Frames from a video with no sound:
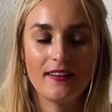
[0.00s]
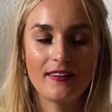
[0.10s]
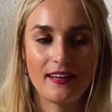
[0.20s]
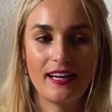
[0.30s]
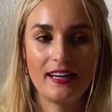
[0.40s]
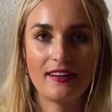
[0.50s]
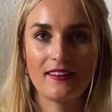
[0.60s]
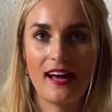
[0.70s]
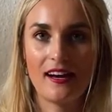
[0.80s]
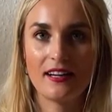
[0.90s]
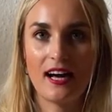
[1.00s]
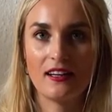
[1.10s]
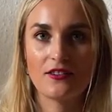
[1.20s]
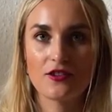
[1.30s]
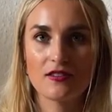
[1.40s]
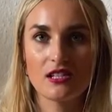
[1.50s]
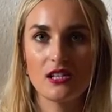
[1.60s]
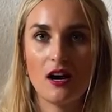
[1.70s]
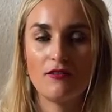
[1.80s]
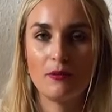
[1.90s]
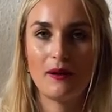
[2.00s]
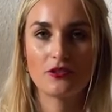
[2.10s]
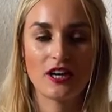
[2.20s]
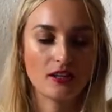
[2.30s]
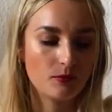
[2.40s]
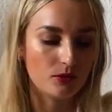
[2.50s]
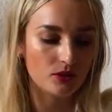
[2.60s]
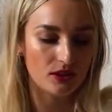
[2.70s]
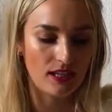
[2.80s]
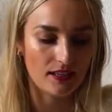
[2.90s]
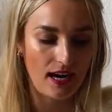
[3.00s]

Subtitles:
thing that I just love about Jacquemus that